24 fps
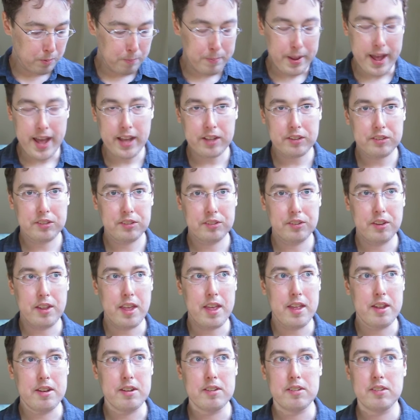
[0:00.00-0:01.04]
PACs
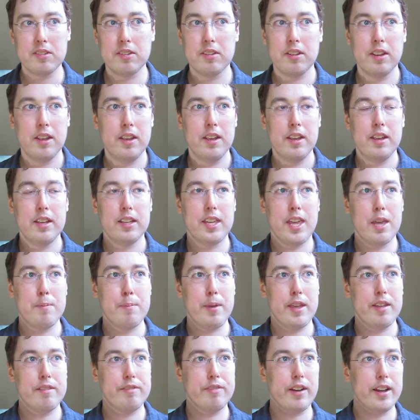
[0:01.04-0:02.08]
and
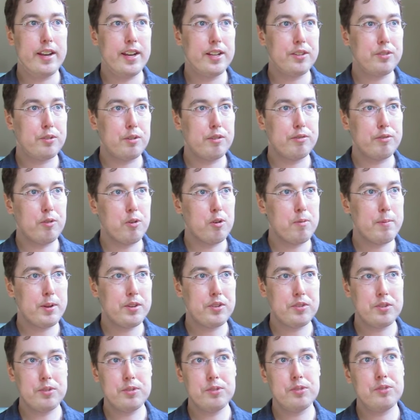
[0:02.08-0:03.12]
campaign finance reform
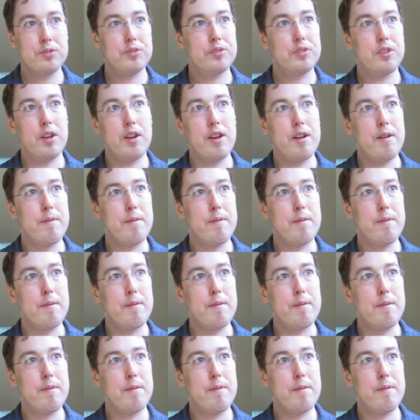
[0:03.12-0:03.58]
issues,